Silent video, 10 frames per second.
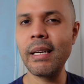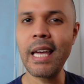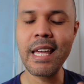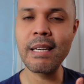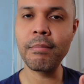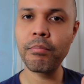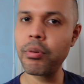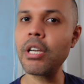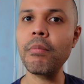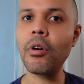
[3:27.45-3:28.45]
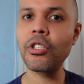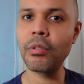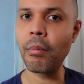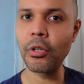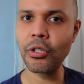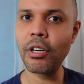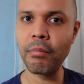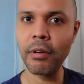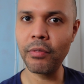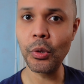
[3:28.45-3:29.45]
And pretty much the majority of
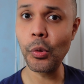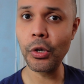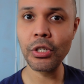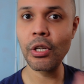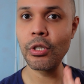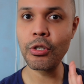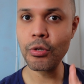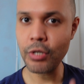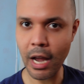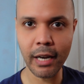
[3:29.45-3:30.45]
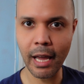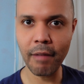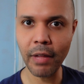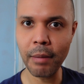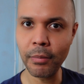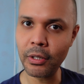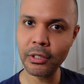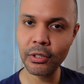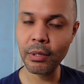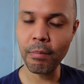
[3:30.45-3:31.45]
my viewers do not have that
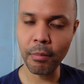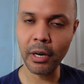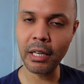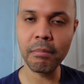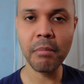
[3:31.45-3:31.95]
much money.